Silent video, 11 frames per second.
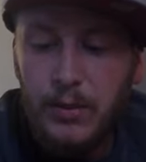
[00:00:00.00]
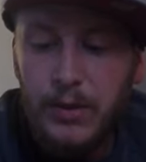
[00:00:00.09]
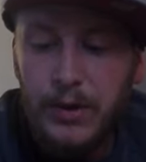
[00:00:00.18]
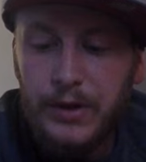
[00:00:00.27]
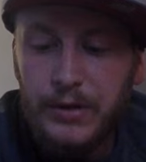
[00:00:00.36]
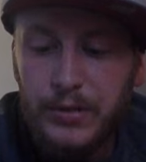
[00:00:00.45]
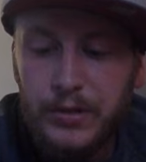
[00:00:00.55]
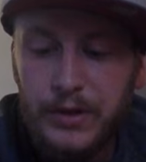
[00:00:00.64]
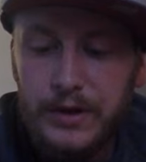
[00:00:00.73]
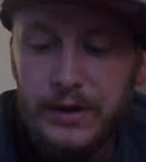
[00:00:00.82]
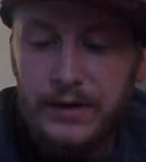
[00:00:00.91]
But the
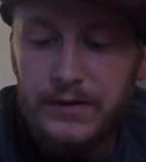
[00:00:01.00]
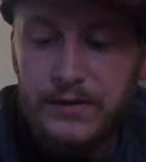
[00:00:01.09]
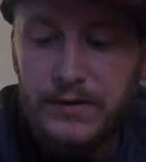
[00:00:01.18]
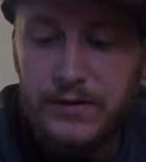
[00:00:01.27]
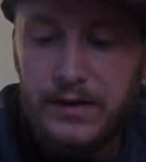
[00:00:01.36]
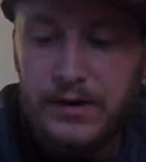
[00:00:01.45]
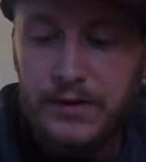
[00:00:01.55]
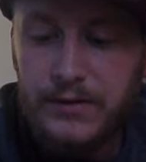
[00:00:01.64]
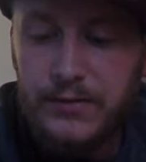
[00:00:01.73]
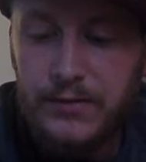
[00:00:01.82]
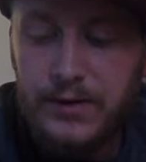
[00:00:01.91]
point is that
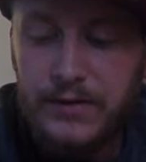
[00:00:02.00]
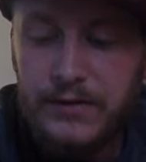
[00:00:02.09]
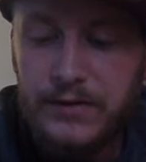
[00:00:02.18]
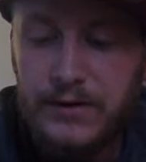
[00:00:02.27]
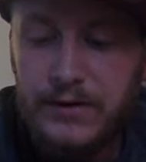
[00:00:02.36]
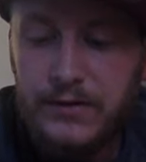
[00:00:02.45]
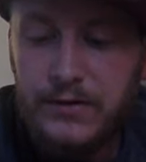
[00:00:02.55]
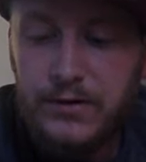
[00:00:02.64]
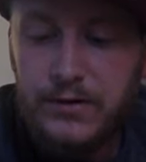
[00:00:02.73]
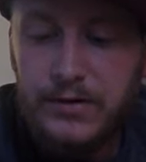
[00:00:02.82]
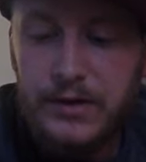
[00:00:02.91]
from what I've seen is you
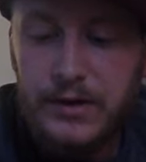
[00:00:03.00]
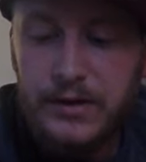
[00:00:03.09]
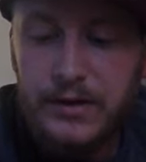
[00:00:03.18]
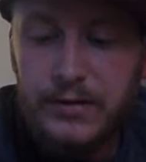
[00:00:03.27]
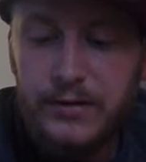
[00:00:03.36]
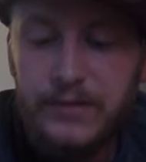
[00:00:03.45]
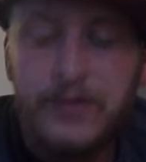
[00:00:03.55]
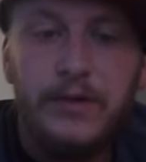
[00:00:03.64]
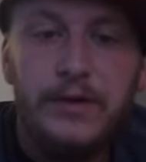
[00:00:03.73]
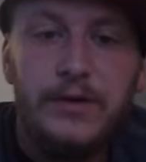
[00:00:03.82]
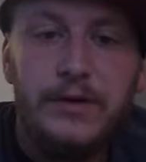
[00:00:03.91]
don't want anything with
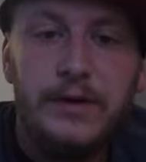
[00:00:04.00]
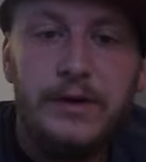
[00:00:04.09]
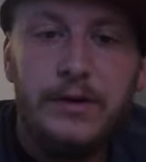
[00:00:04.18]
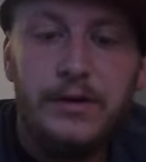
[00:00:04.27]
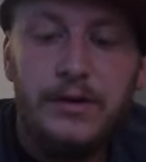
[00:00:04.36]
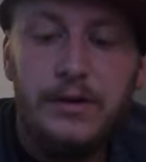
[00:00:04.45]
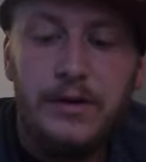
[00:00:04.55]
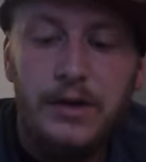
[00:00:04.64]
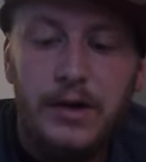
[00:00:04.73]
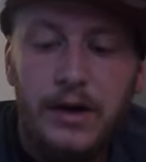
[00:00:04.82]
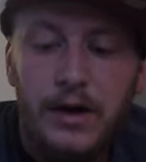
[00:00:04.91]
silicone in it.
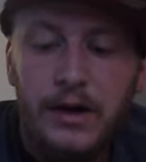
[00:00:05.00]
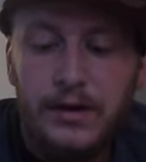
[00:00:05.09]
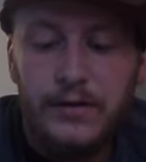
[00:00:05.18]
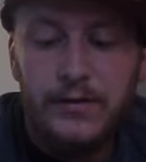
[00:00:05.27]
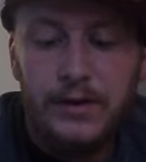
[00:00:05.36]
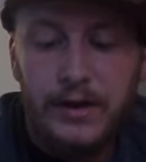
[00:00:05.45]
This one